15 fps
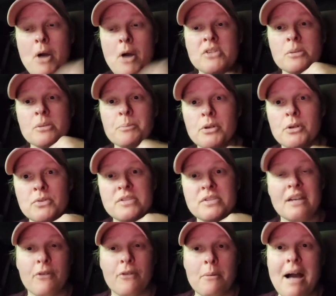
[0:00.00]
also right.
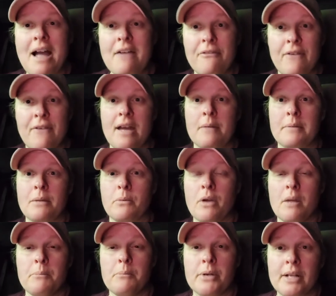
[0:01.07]
producing for my family
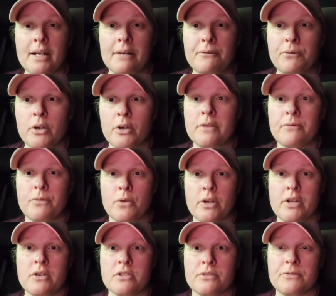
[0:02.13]
where I'm putting up four four
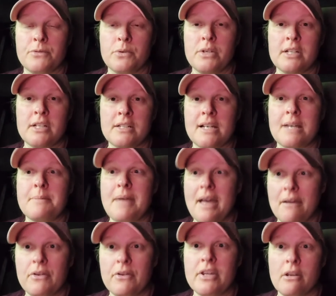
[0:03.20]
years of food at a time
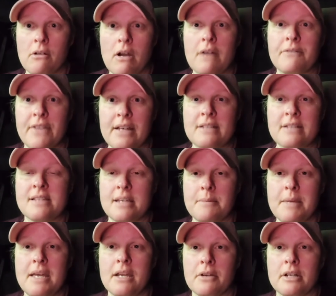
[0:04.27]
every year off of that
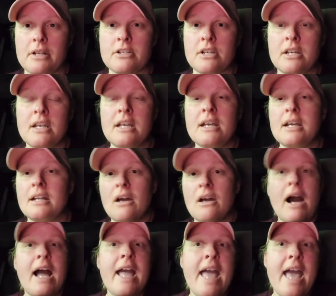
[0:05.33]
same acreage. Now
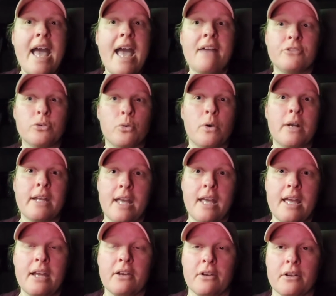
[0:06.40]
I have
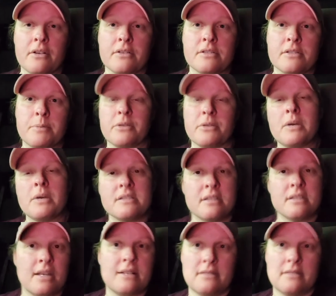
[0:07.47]
20 acres, but the rest
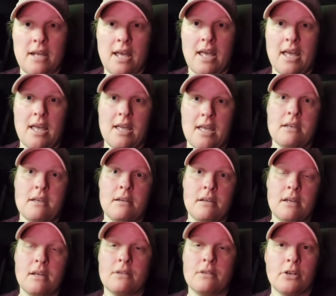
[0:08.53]
of that's in hay,
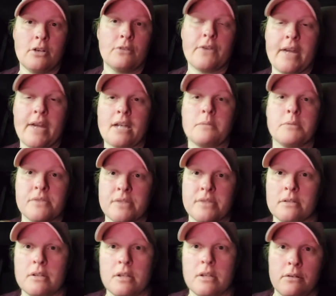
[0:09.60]
eh, you know, for animals
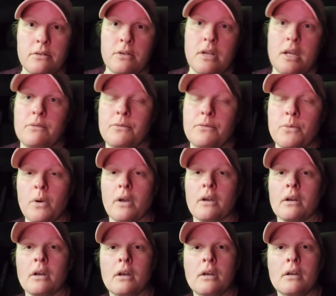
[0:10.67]
and and and
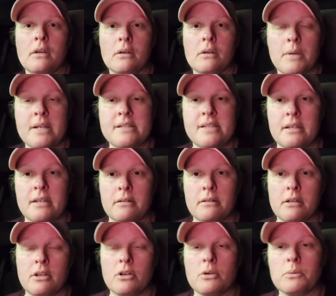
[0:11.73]
for raising
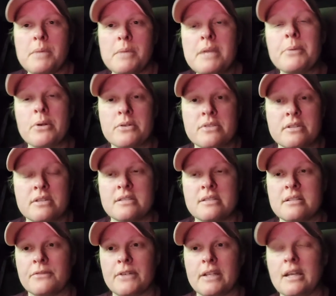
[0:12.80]
you know meat birds and this
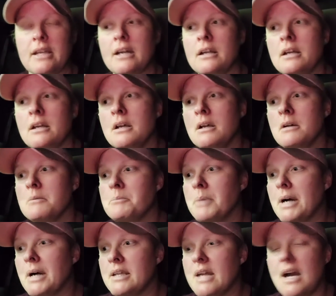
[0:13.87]
stuff like that.
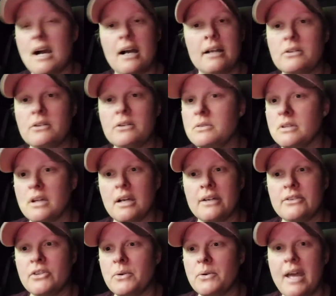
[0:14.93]
But yeah, I don't I
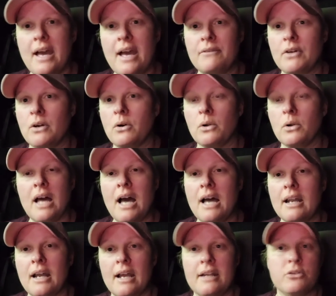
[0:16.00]
don't have a whole
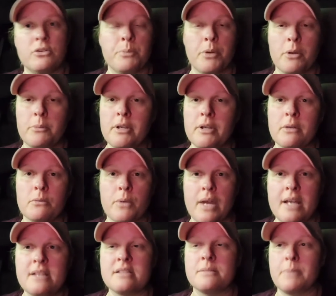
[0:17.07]
lot. I do permanent
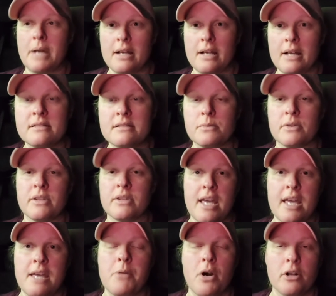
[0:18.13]
raised beds with a
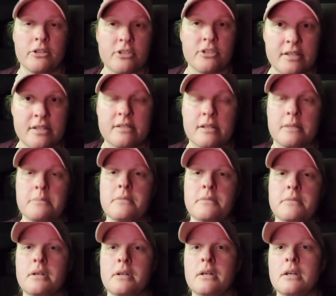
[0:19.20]
hay mulch system,
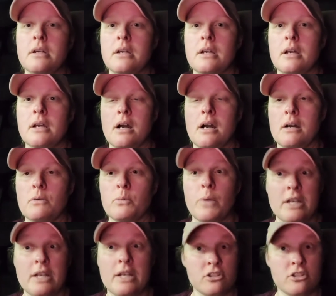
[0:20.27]
uh,
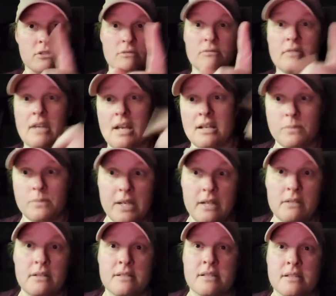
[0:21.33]
which as
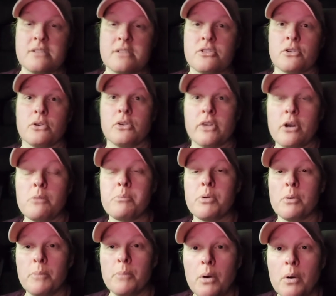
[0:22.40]
we discussed earlier,
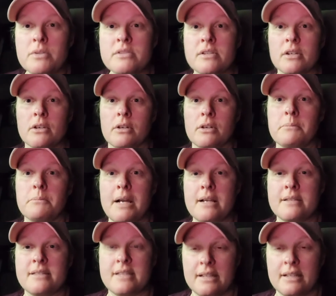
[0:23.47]
promotes a good
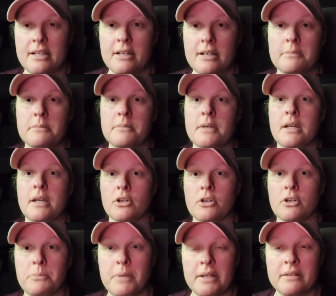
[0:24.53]
mycelium and a
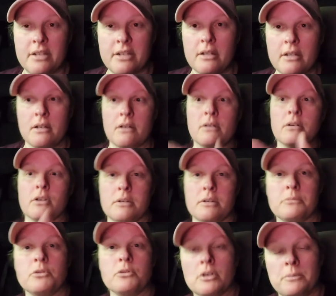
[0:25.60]
good bacteria, you know,
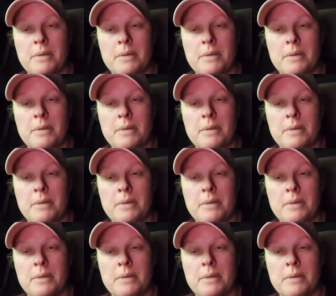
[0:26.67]
good good